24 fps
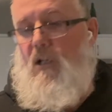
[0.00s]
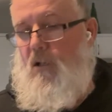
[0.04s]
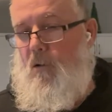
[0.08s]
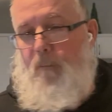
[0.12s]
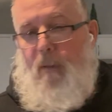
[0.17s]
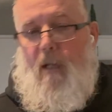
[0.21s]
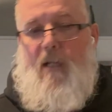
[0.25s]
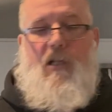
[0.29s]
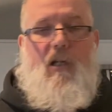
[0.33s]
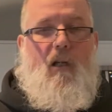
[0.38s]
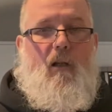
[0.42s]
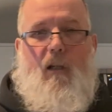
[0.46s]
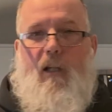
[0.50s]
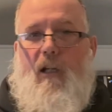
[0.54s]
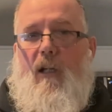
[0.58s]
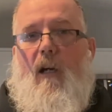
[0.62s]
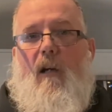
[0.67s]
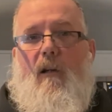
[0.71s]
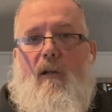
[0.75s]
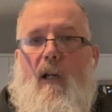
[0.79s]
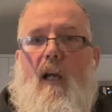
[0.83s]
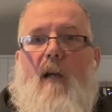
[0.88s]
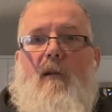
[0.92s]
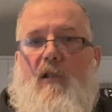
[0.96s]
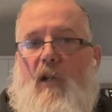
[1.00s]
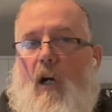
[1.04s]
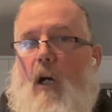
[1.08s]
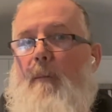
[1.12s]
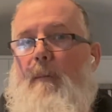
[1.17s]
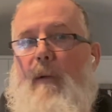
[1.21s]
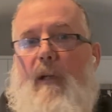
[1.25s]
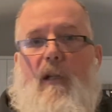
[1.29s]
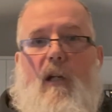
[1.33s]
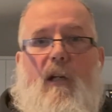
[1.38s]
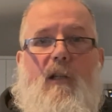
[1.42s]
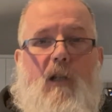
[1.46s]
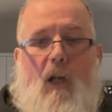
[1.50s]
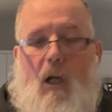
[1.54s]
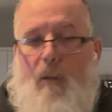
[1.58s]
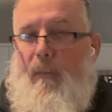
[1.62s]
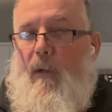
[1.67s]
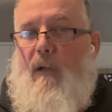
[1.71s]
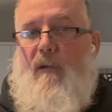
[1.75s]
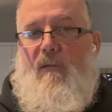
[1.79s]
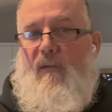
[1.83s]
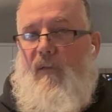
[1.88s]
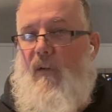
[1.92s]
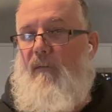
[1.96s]
So basically to tarp it and untarp
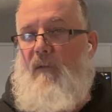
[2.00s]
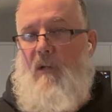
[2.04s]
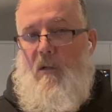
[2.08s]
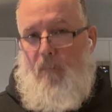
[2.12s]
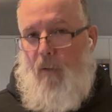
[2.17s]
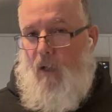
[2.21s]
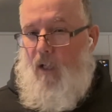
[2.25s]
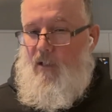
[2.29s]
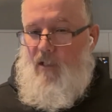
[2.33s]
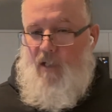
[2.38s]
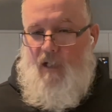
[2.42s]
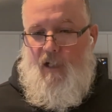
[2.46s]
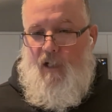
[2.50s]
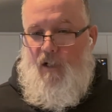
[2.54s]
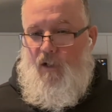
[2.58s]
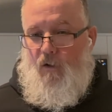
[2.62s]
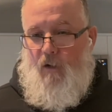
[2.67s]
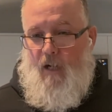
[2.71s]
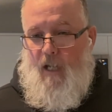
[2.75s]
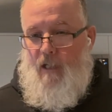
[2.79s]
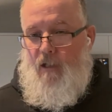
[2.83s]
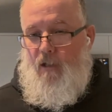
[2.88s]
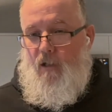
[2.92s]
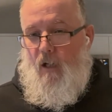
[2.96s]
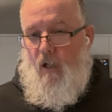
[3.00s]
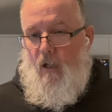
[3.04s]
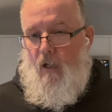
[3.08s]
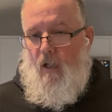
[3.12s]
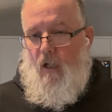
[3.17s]
it, it's $50 at either end.